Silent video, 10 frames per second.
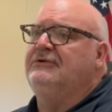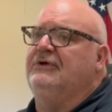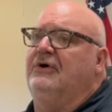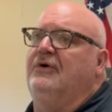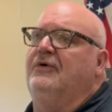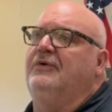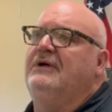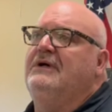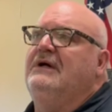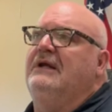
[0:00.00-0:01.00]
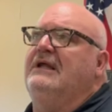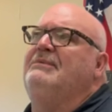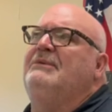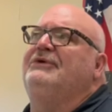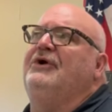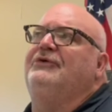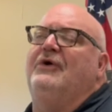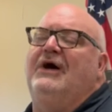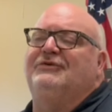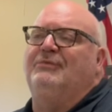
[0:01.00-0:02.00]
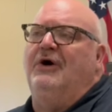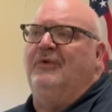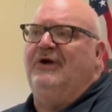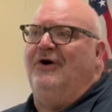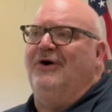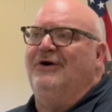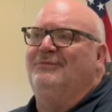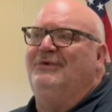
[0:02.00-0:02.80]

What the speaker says: So a lot of people don't know how small we are,